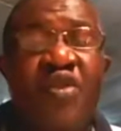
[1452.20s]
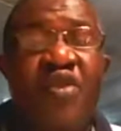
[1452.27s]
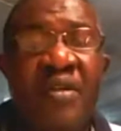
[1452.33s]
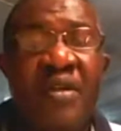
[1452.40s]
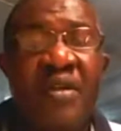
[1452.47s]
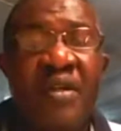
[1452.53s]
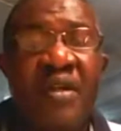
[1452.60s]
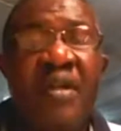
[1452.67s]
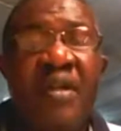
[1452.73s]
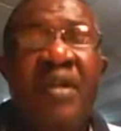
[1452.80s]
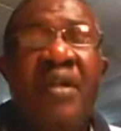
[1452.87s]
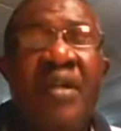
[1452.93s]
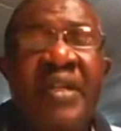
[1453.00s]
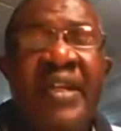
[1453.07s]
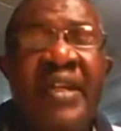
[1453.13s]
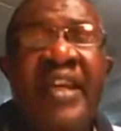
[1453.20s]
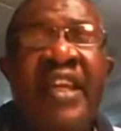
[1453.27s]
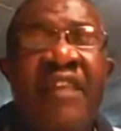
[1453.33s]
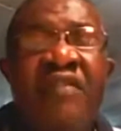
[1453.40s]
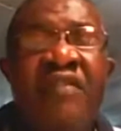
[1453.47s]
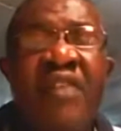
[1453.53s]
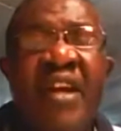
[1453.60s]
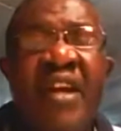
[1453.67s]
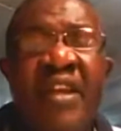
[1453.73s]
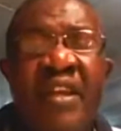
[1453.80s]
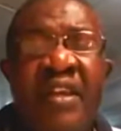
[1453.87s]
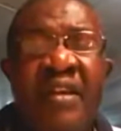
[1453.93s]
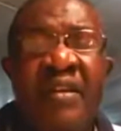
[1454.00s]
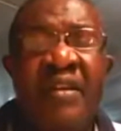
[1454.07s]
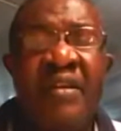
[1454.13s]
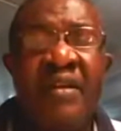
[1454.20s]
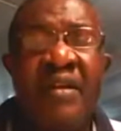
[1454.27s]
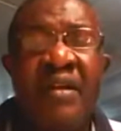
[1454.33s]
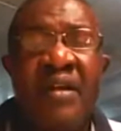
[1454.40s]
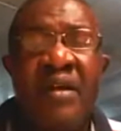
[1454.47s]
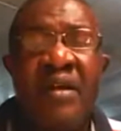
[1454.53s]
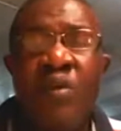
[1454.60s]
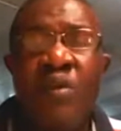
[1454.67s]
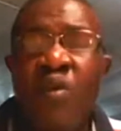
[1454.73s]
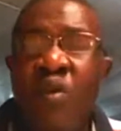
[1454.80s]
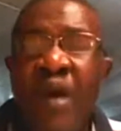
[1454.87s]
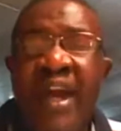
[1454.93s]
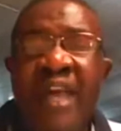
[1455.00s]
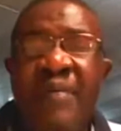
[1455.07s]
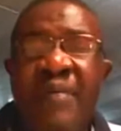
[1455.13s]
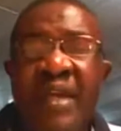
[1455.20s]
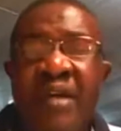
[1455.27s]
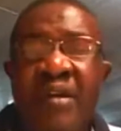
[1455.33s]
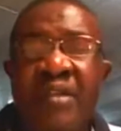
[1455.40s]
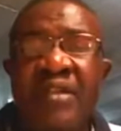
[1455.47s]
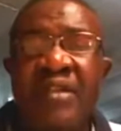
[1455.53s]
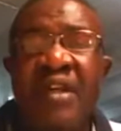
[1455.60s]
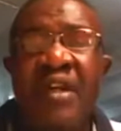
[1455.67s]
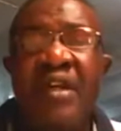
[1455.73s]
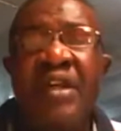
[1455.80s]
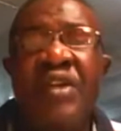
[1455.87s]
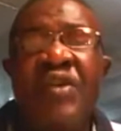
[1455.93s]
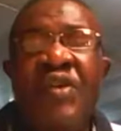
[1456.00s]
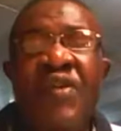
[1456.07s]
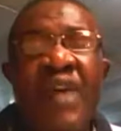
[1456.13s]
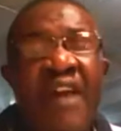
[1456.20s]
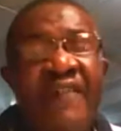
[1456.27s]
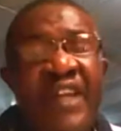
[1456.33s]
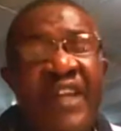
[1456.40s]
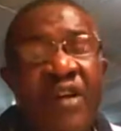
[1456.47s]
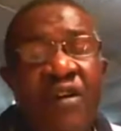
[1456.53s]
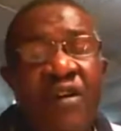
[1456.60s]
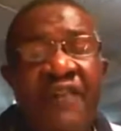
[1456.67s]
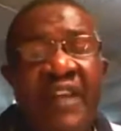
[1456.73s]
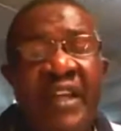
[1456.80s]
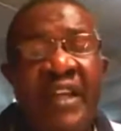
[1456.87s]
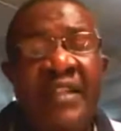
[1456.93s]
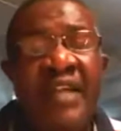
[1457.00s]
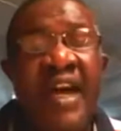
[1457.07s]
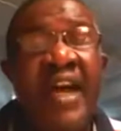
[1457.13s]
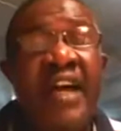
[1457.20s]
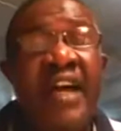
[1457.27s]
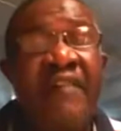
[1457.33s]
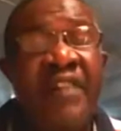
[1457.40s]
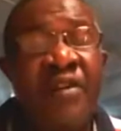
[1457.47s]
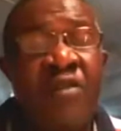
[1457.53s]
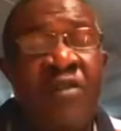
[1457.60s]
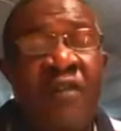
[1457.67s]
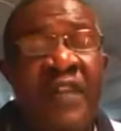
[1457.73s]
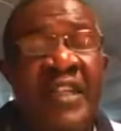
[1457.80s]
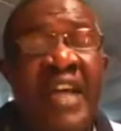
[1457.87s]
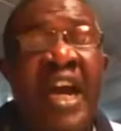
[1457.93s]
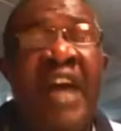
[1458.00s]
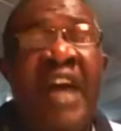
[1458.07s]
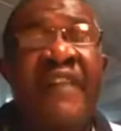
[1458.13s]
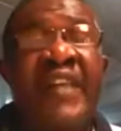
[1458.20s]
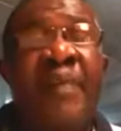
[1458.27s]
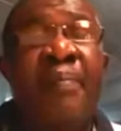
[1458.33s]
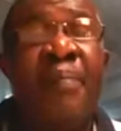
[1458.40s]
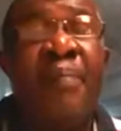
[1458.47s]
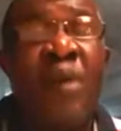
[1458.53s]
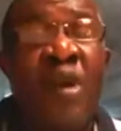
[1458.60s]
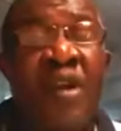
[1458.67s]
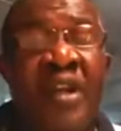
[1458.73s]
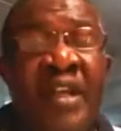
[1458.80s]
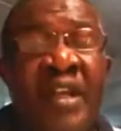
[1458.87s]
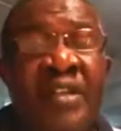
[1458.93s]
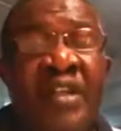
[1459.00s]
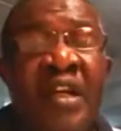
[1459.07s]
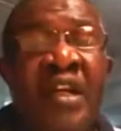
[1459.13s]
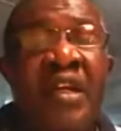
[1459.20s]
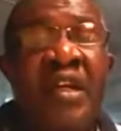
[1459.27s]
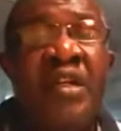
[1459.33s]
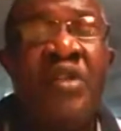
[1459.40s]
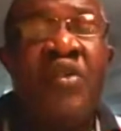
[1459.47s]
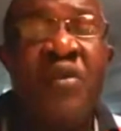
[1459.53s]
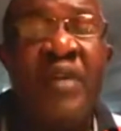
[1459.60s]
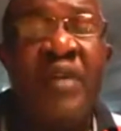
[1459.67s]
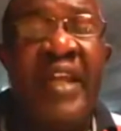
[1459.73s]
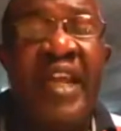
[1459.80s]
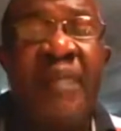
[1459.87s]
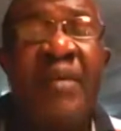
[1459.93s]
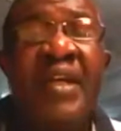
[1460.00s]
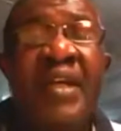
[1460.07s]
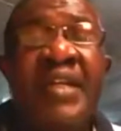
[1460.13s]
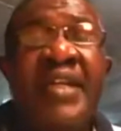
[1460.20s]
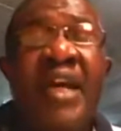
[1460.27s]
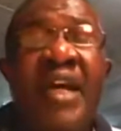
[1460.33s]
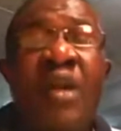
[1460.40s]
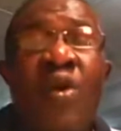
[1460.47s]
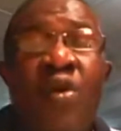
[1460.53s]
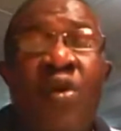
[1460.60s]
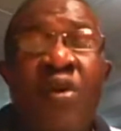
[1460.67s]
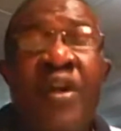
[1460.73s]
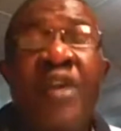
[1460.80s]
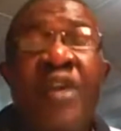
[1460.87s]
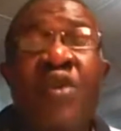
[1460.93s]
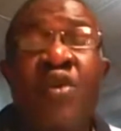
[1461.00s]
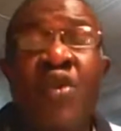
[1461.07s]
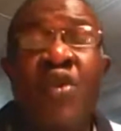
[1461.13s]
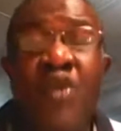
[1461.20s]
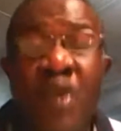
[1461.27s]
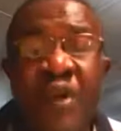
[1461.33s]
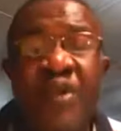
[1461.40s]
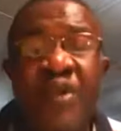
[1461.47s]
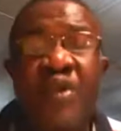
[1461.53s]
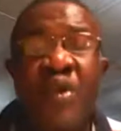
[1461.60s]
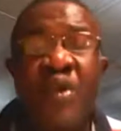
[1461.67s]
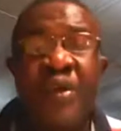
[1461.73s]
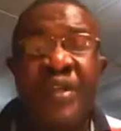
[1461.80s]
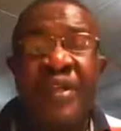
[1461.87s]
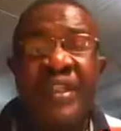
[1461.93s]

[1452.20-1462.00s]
know. They give you an because you have the confidence, I have the confidence, I have the boldness to prove to them that look, you don't know it.